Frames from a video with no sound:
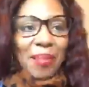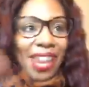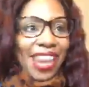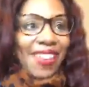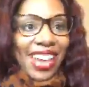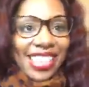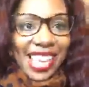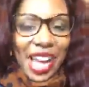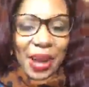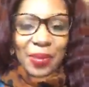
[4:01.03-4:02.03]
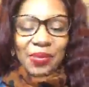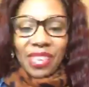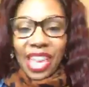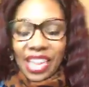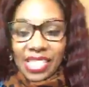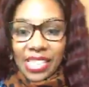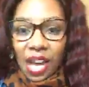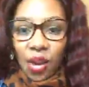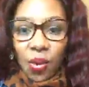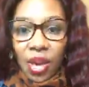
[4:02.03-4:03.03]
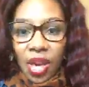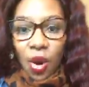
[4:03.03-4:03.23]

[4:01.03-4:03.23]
but anyways, and so